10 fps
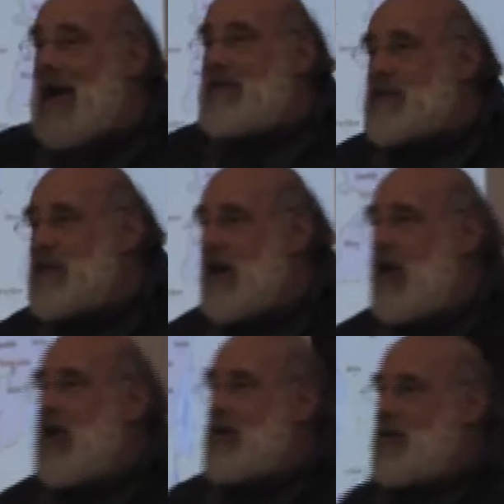life as a
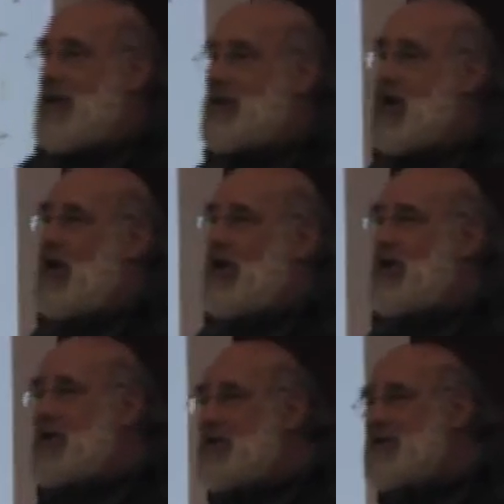
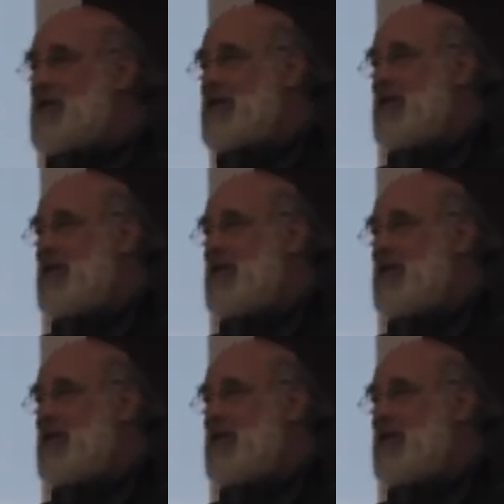colonist.